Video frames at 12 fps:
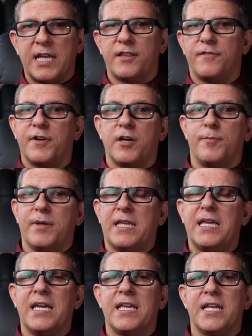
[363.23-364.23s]
at the very
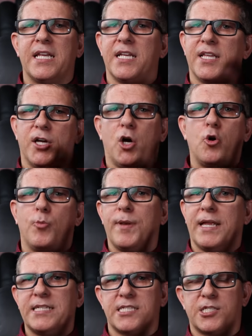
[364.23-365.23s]
beginning and the whole
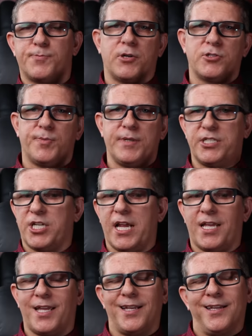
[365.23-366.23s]
place is supposed to be
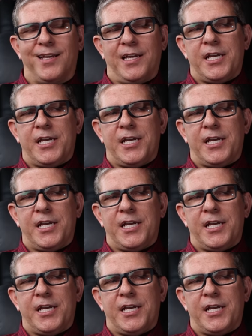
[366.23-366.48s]
shaking,